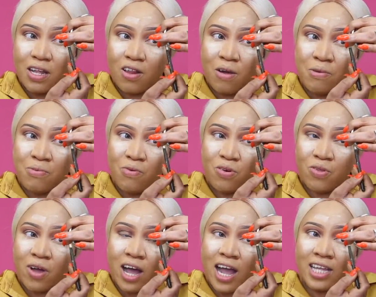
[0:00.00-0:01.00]
A lot of people
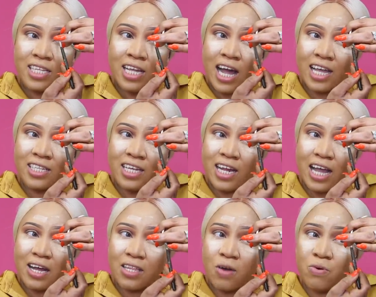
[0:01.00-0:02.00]
want to hide the idea.
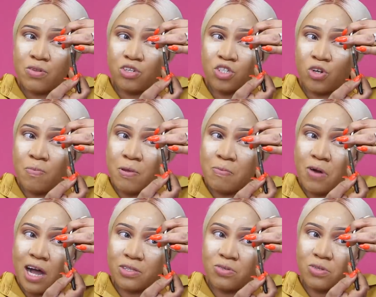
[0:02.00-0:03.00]
Like, I don't want to show
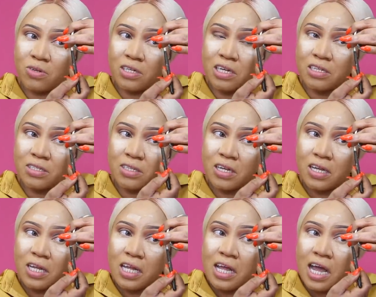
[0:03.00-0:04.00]
people how to do this.
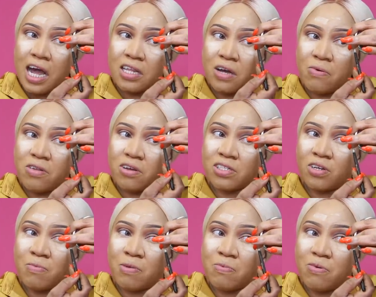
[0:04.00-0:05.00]
I don't want to
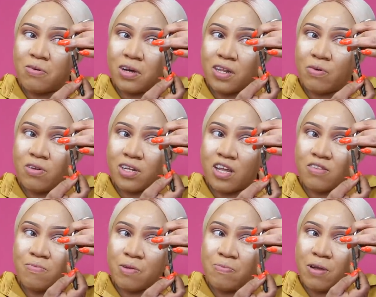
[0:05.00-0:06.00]
show people. I don't want to
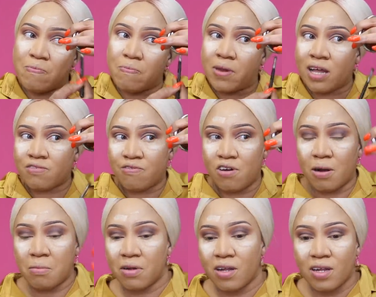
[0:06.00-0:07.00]
give the people a
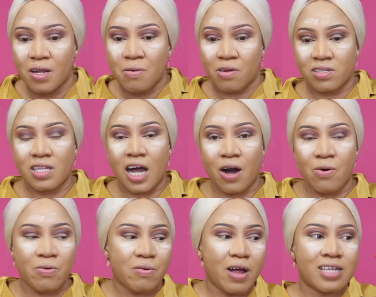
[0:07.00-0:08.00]
platform. Because
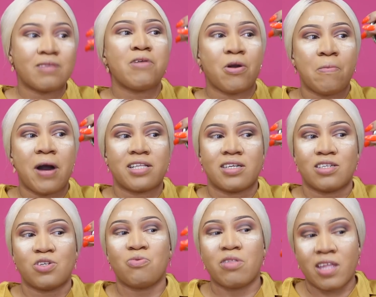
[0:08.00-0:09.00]
now, as a makeup
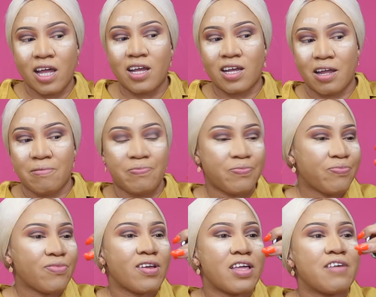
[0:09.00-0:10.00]
artist, you would think,
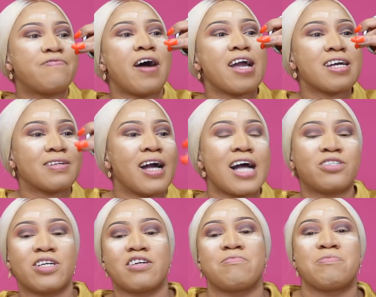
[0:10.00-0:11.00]
if I
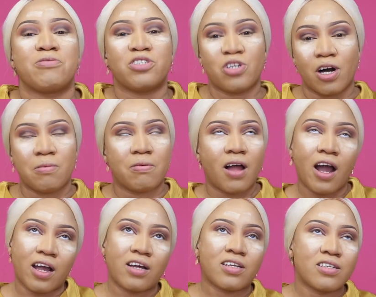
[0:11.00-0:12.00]
actually give people a job,
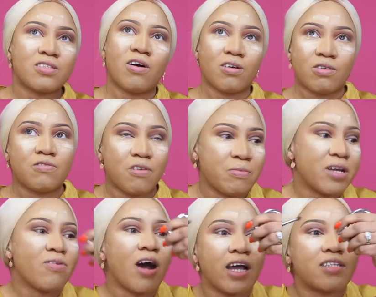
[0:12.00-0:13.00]
like, it's not good for
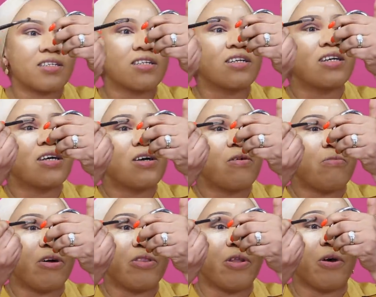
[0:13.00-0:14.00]
me, right?
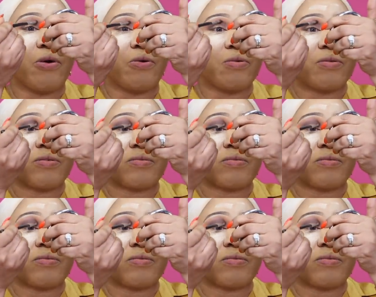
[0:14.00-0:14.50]
But no.